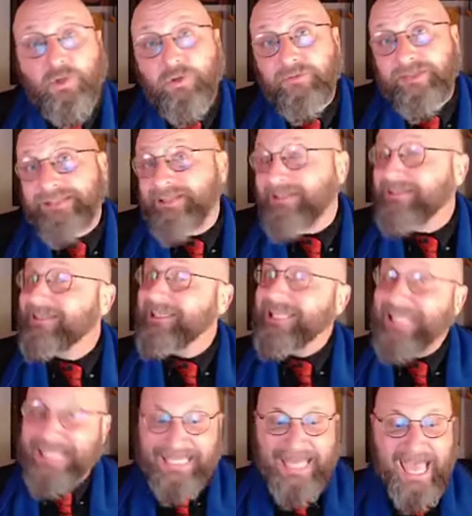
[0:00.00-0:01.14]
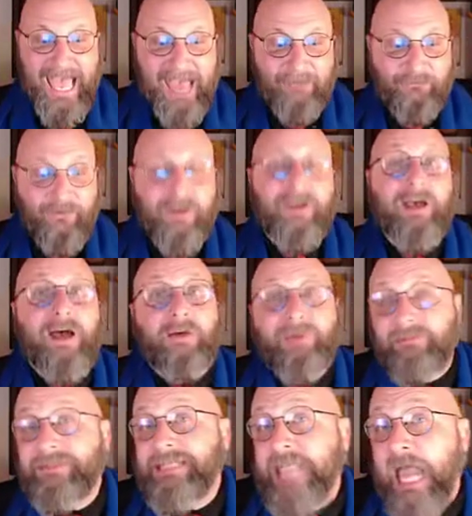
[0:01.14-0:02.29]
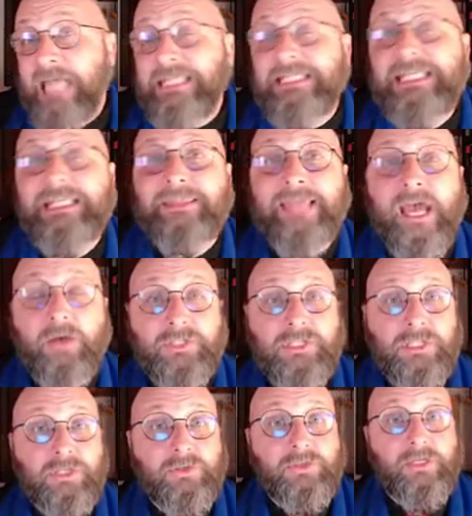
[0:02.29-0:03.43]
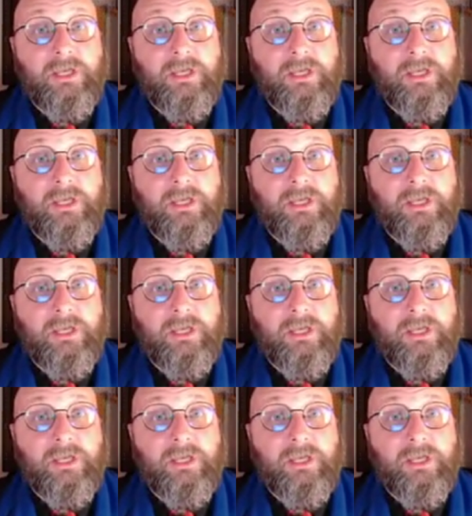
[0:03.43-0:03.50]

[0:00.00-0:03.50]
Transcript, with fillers: to have existed in Africa around 90,000 years